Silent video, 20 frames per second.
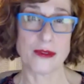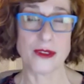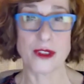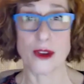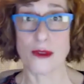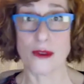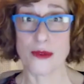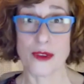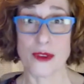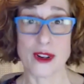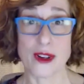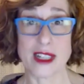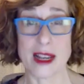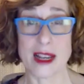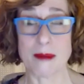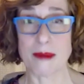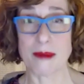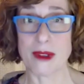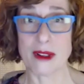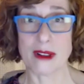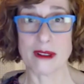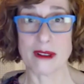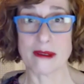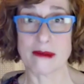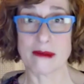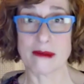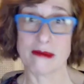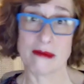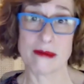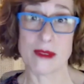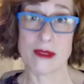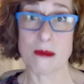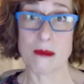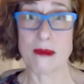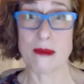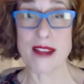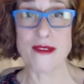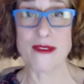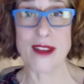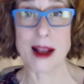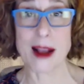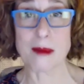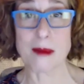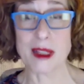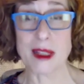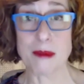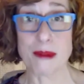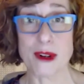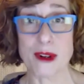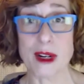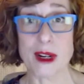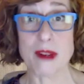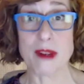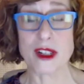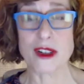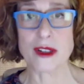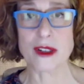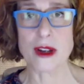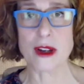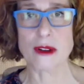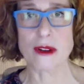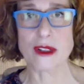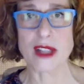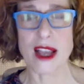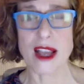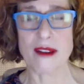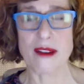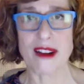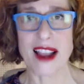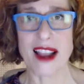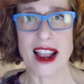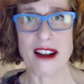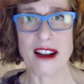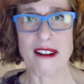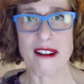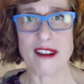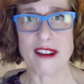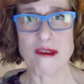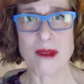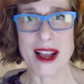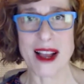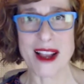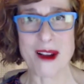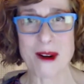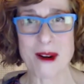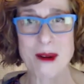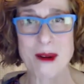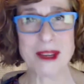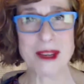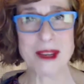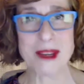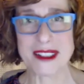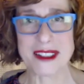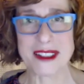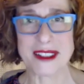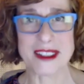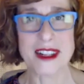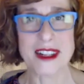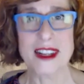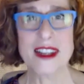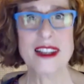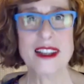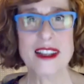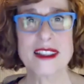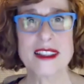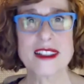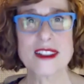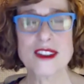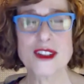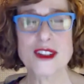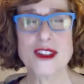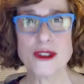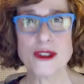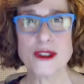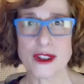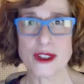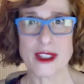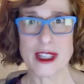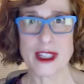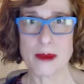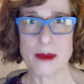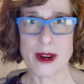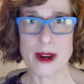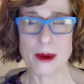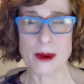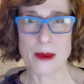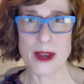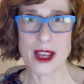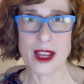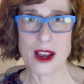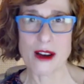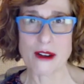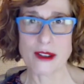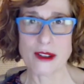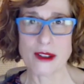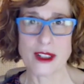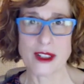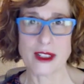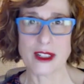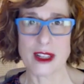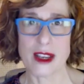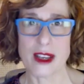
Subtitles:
So for example, my family pretty much knows every area of my home because this is usually where we host